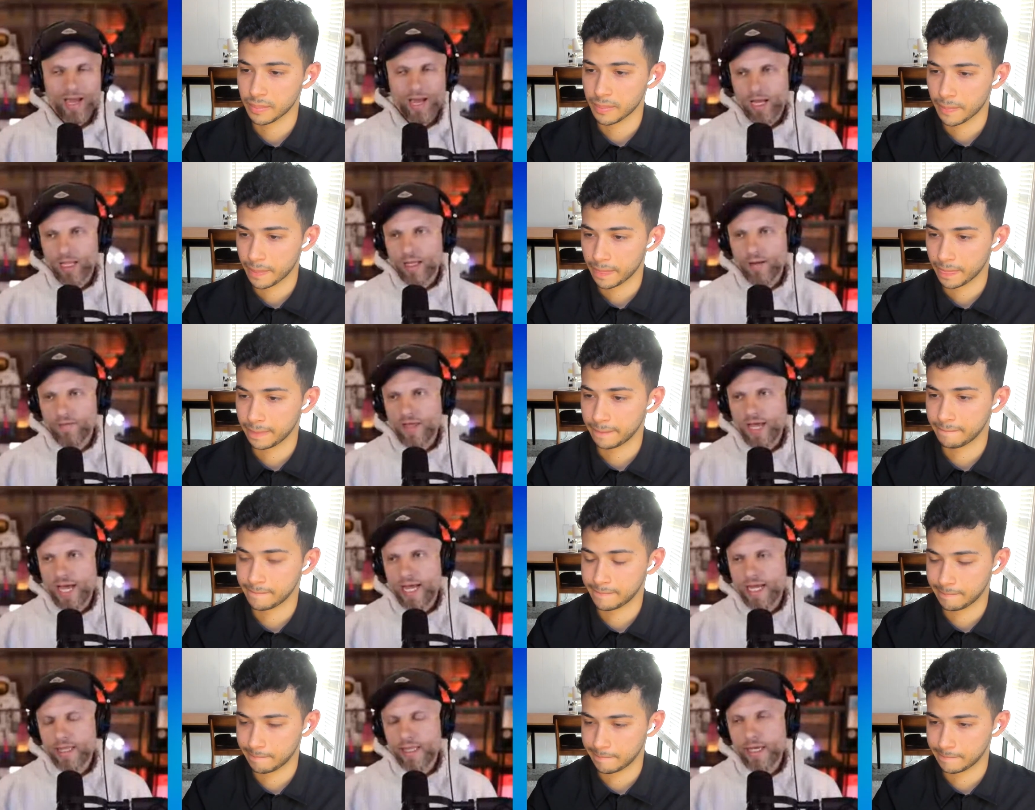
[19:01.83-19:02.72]
Speaker 1: Yeah, I
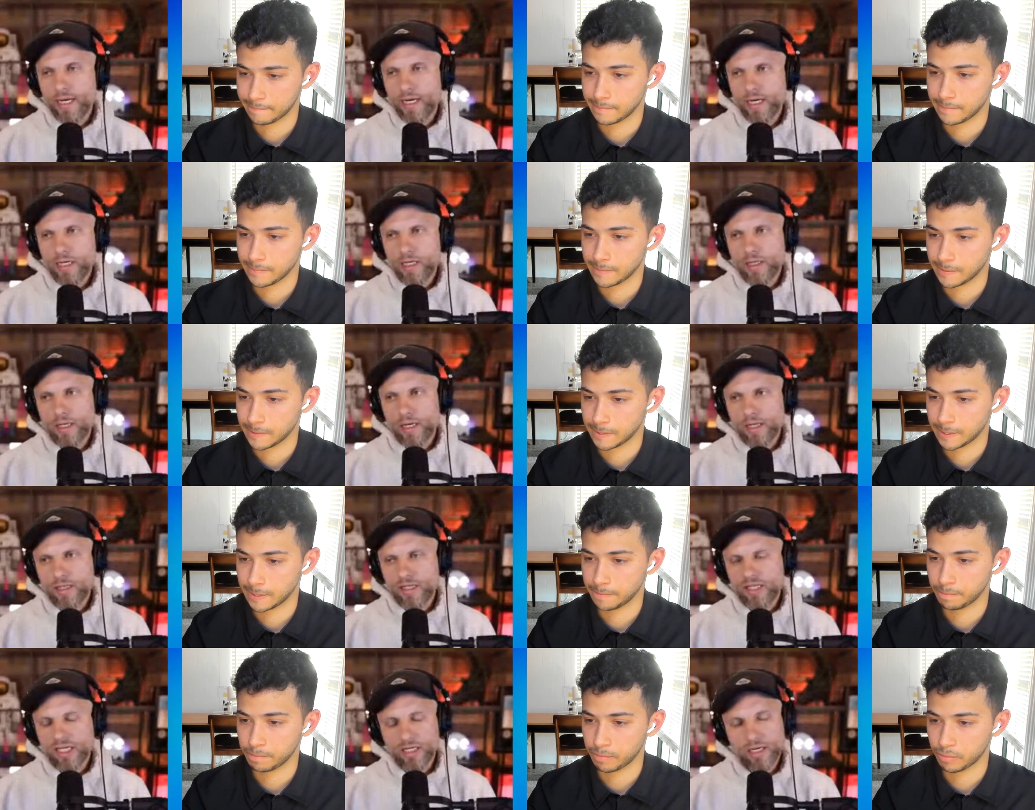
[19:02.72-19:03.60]
love that. And then
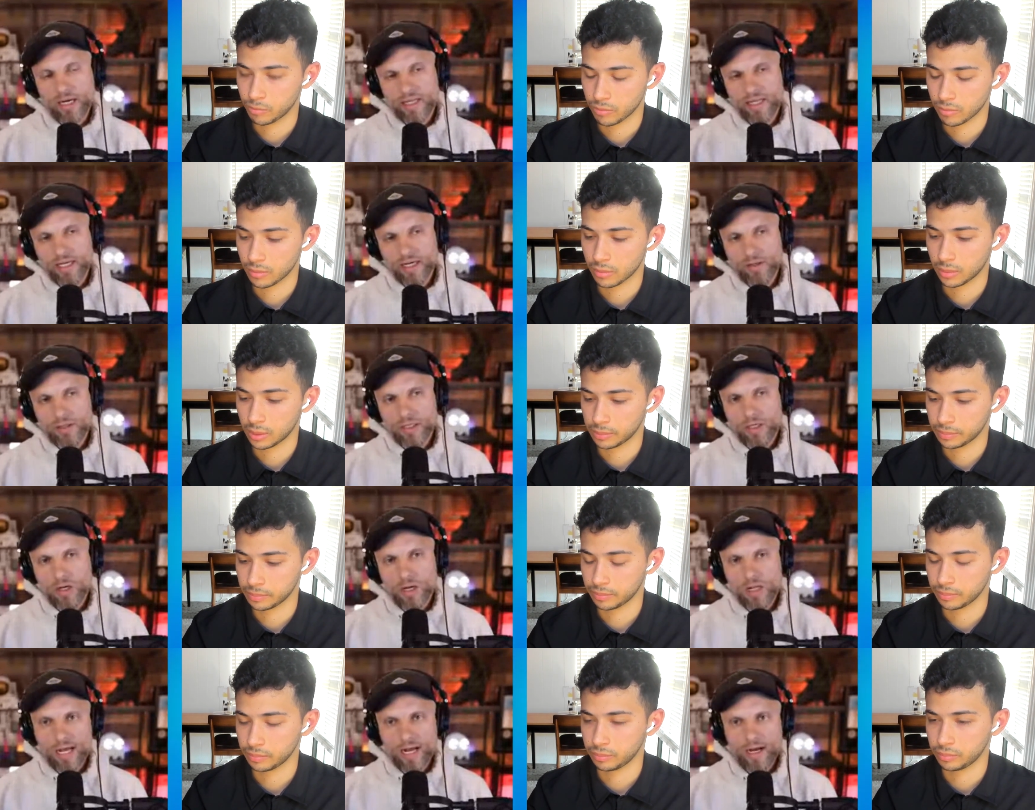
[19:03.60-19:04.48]
the thing that I
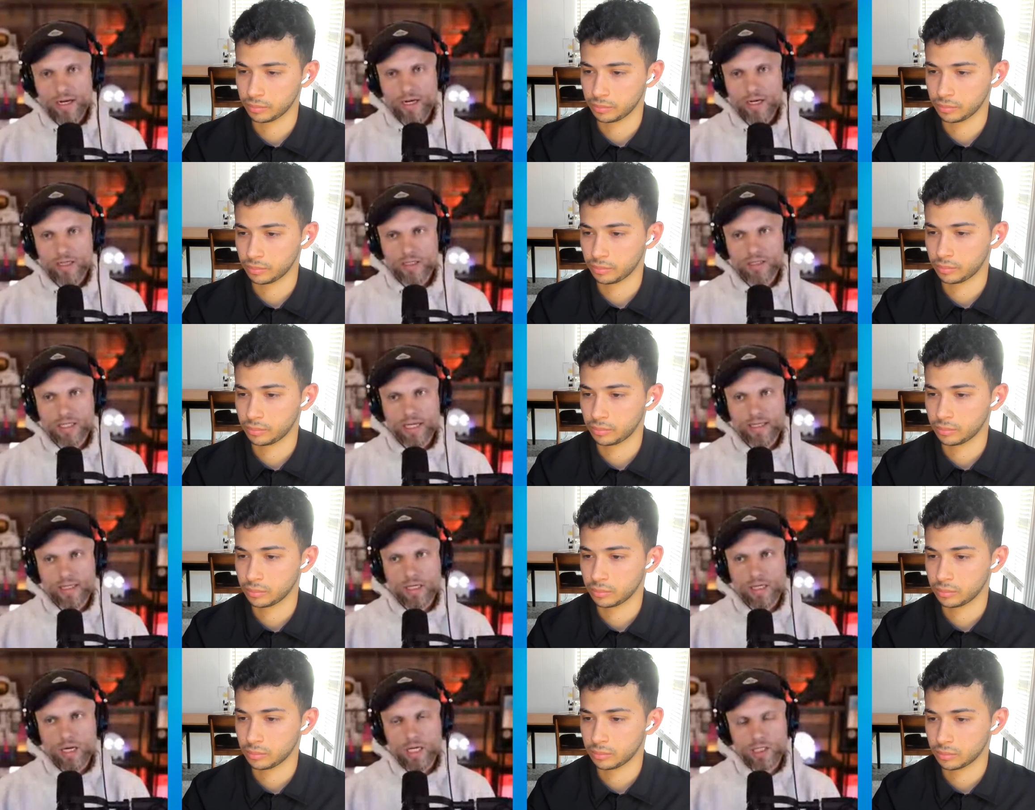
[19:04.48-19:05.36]
think to call out here
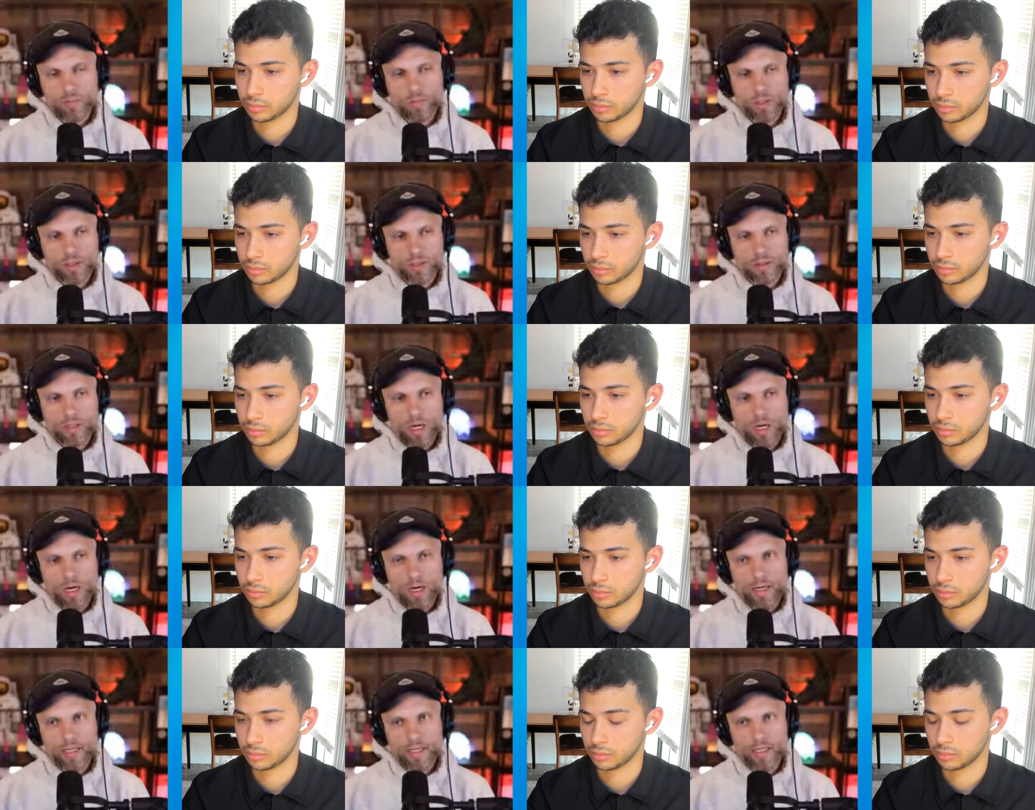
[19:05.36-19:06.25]
is that the cost per
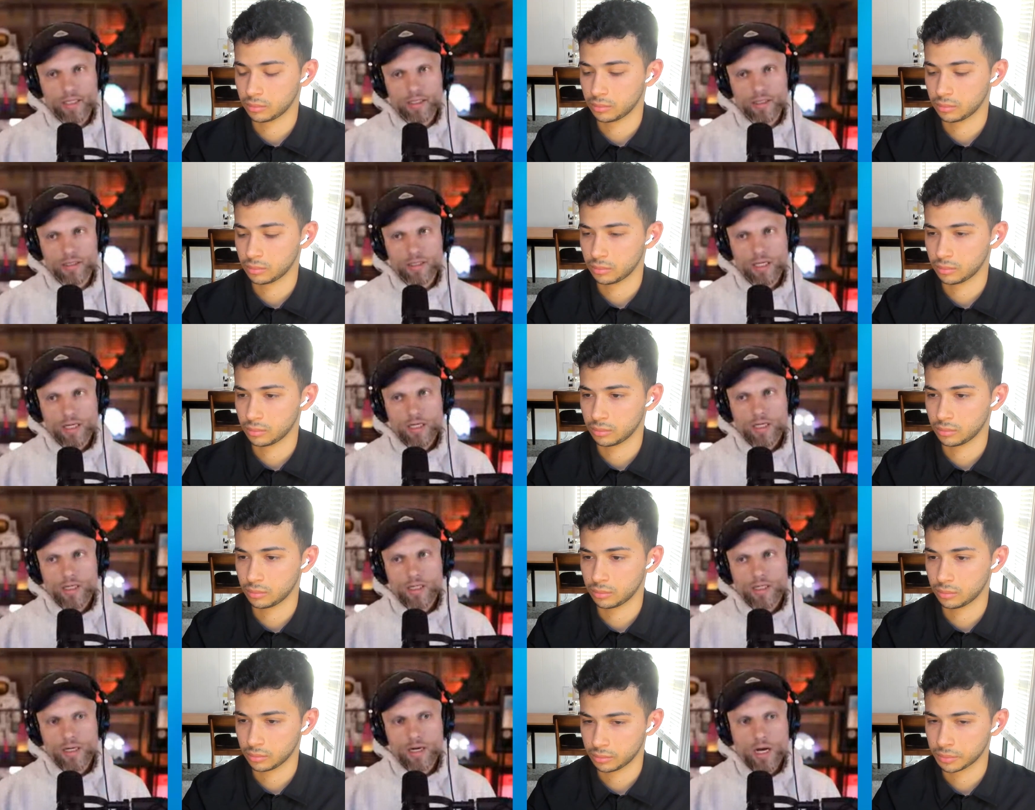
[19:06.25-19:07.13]
start
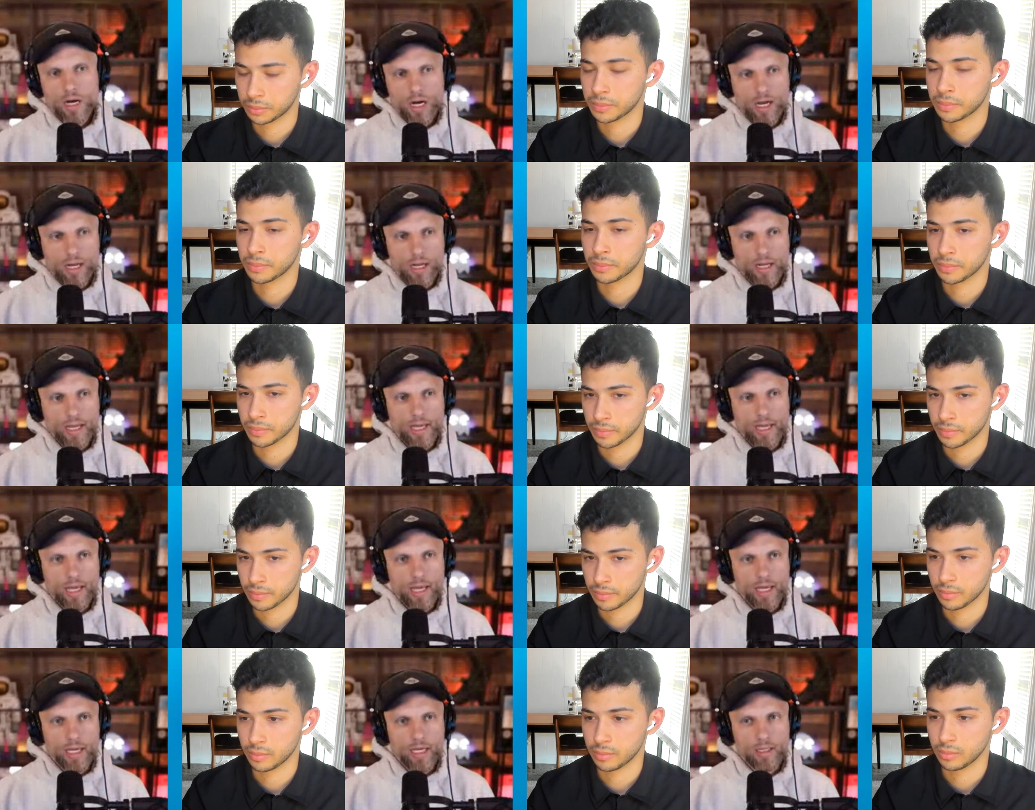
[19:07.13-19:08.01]
is not
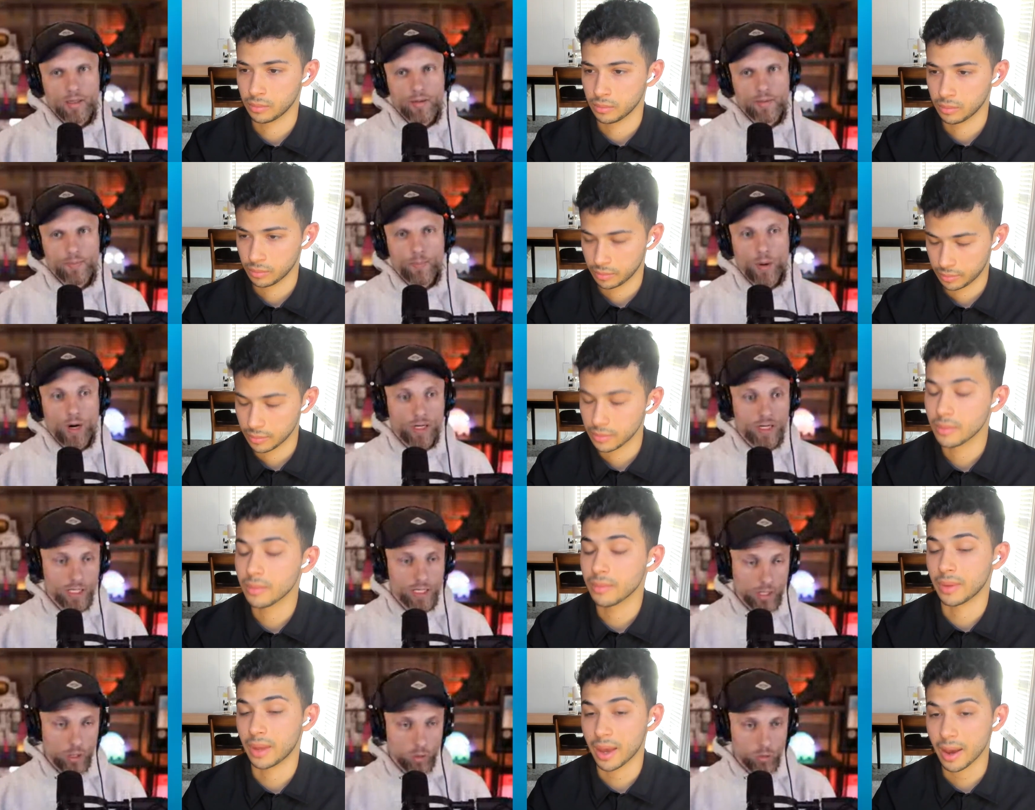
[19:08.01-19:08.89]
a
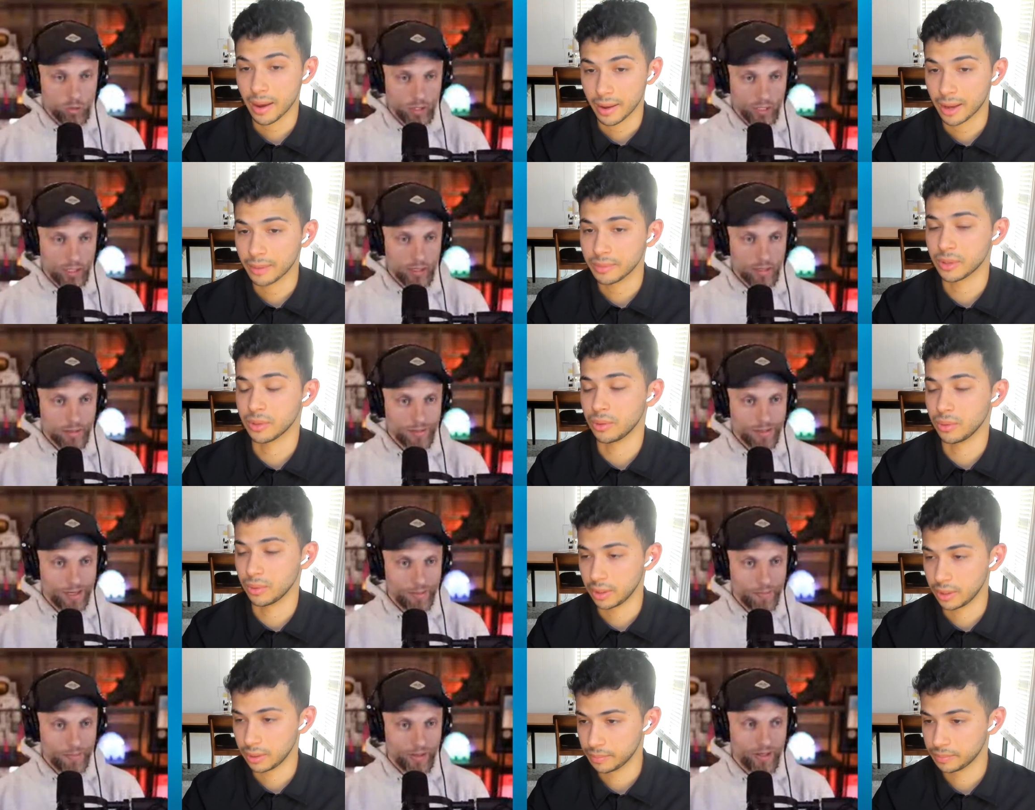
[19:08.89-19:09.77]
marketing yeah,
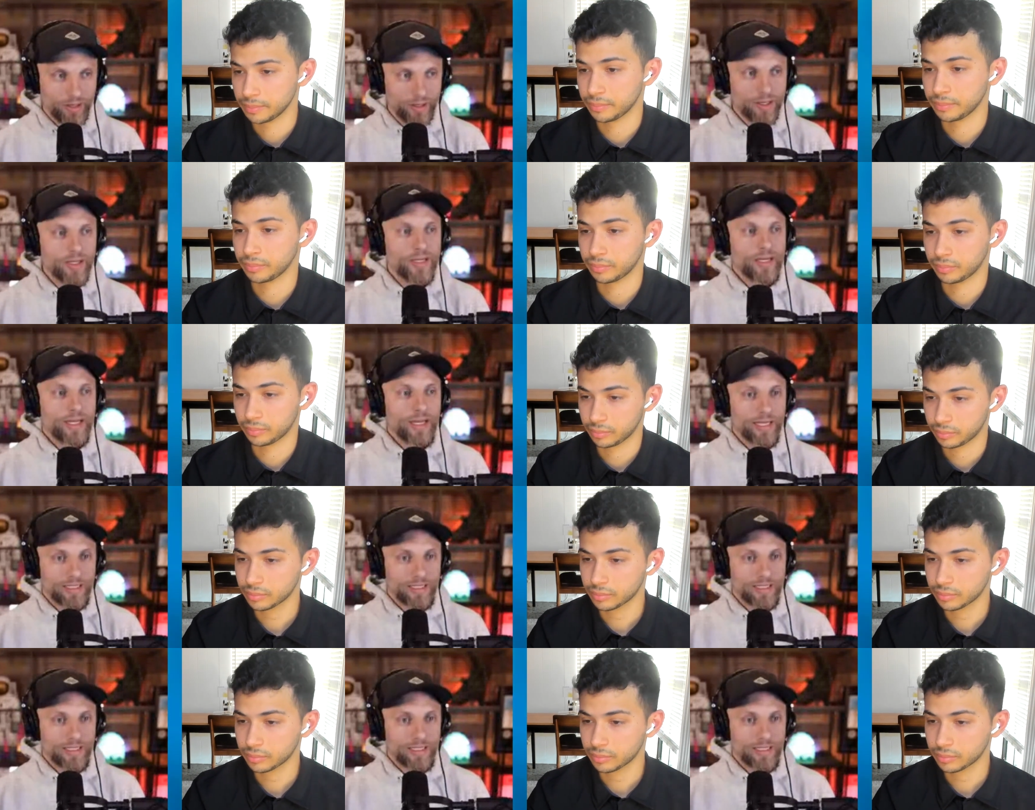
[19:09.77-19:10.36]
only number.